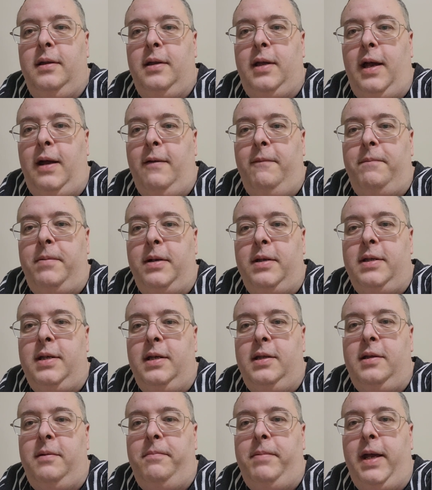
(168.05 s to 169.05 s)
I've
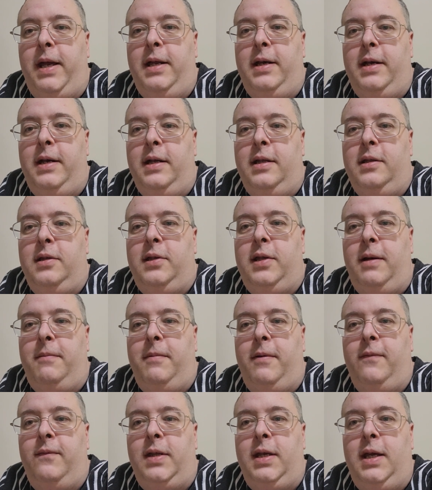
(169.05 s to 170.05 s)
participated in some
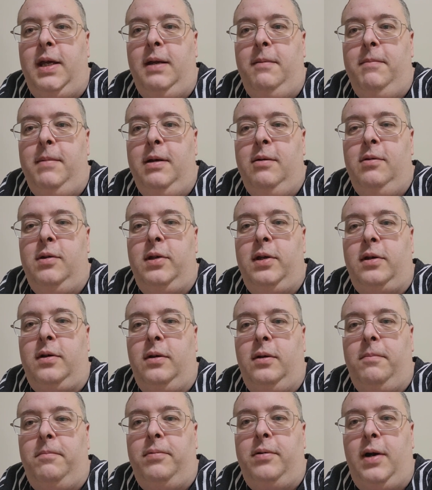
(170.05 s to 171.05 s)
of the
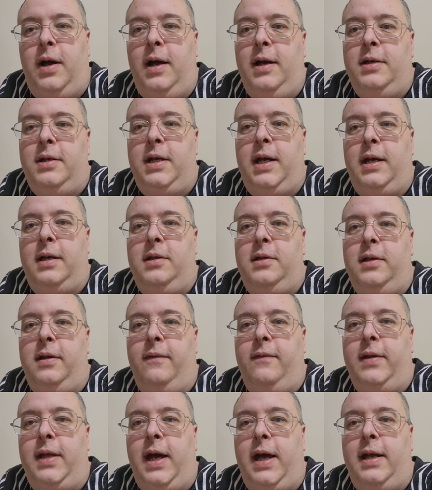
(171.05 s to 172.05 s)
musical projects
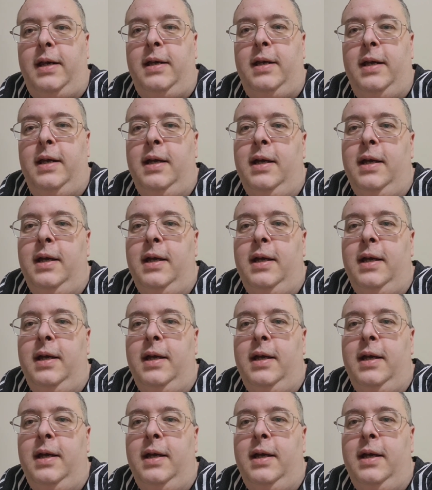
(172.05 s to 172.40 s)
of that